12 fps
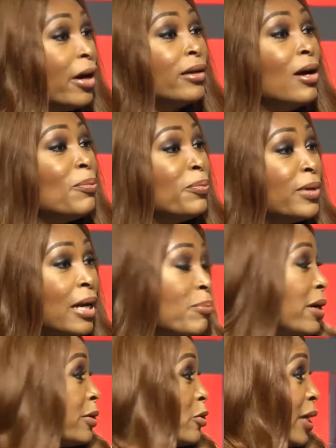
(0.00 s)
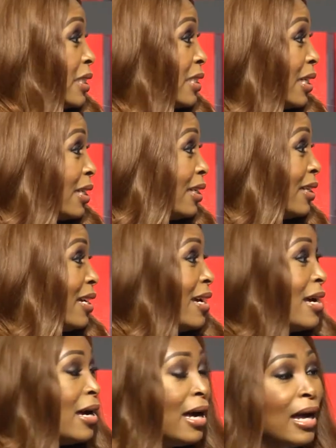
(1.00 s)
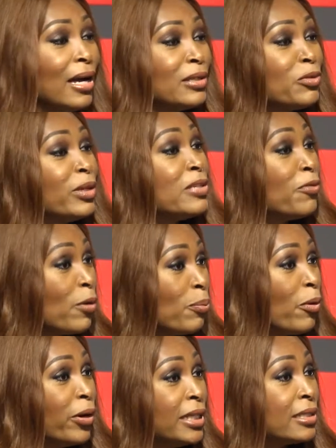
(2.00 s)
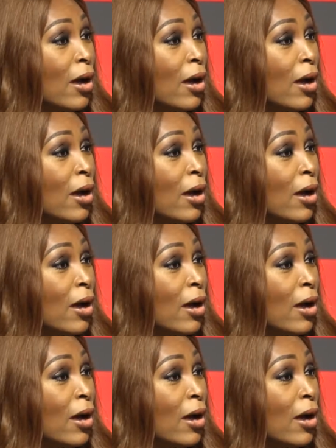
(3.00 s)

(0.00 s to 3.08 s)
gone up about 24 points.